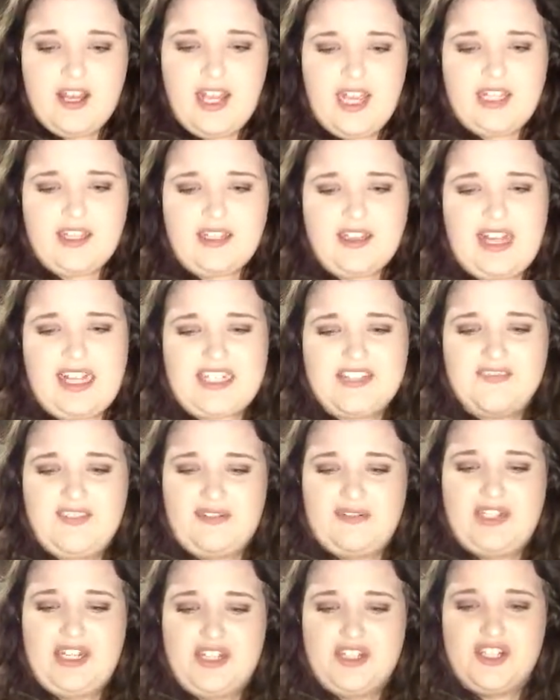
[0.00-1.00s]
And the last
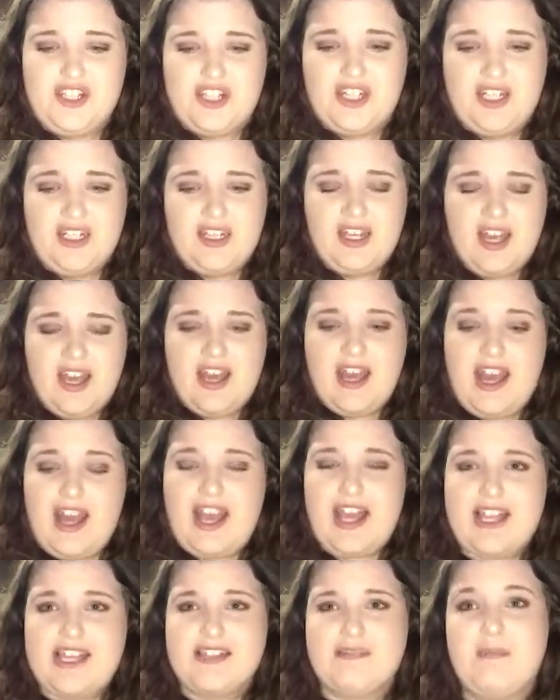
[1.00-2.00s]
foundation
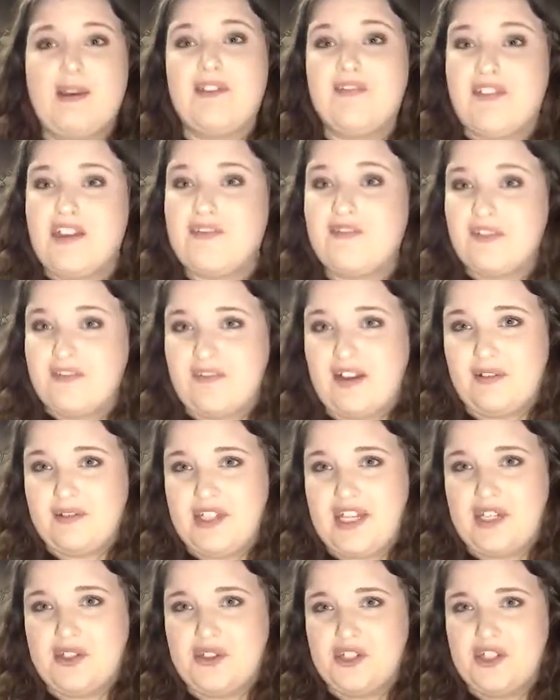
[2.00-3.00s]
is my favorite
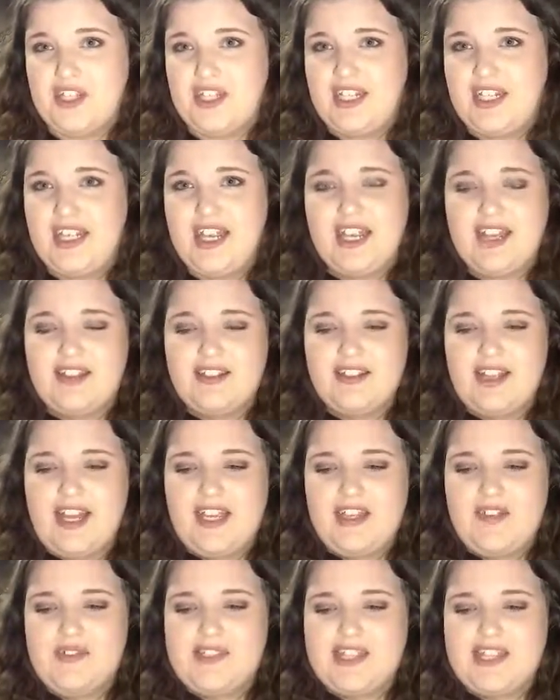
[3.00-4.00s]
foundation, and I
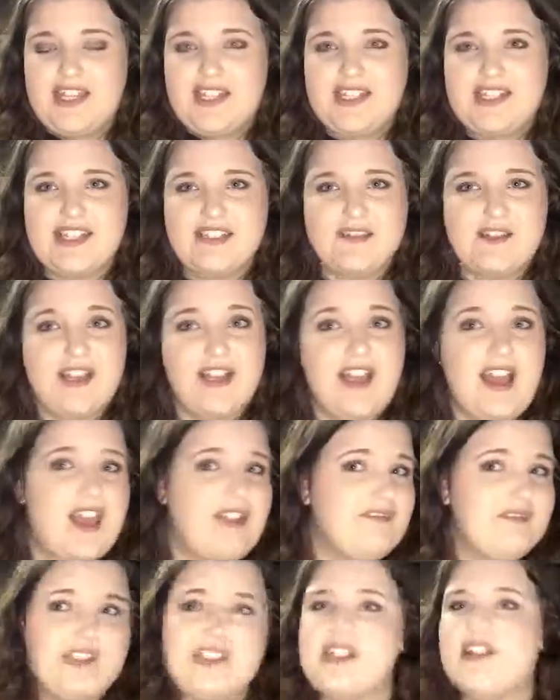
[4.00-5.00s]
use this
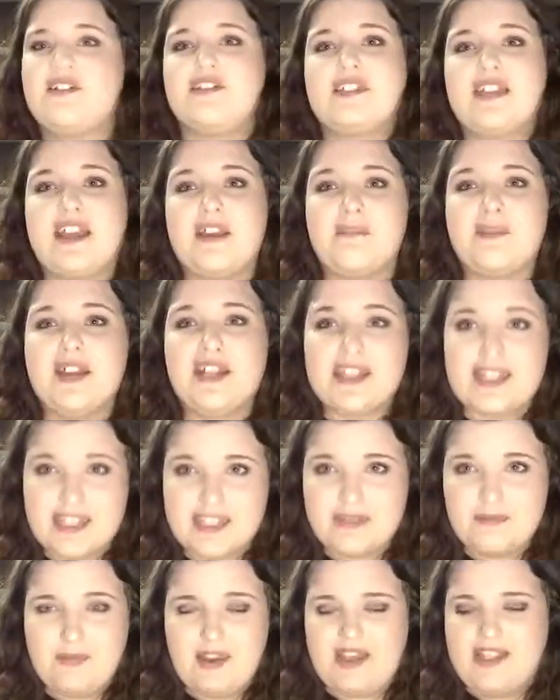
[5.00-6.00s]
every single day because
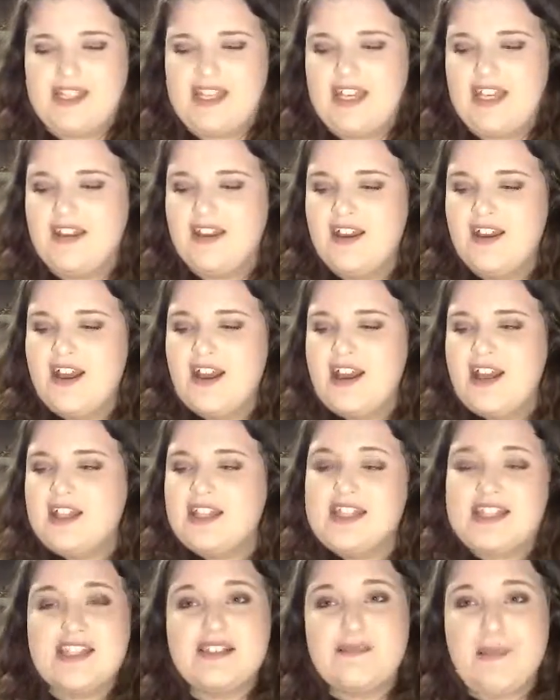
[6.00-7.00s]
it's amazing.
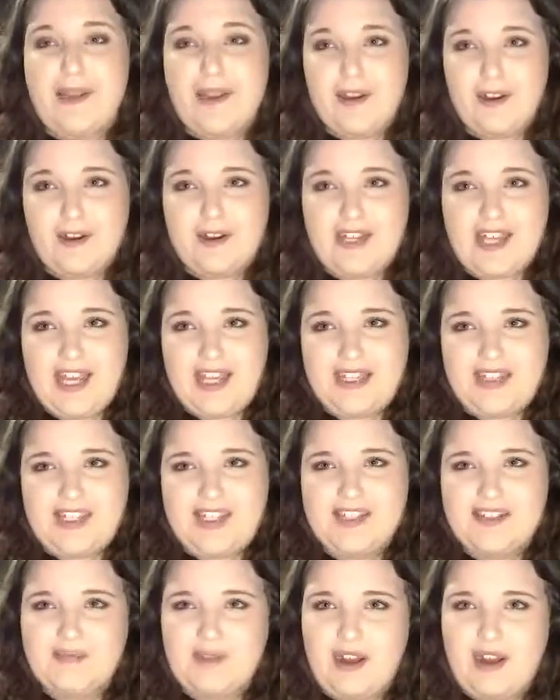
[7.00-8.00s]
This is by Hard
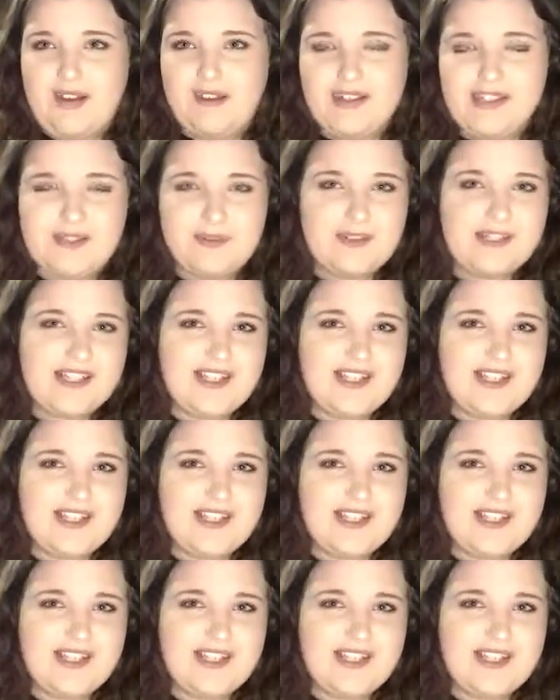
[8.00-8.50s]
Candy as well, so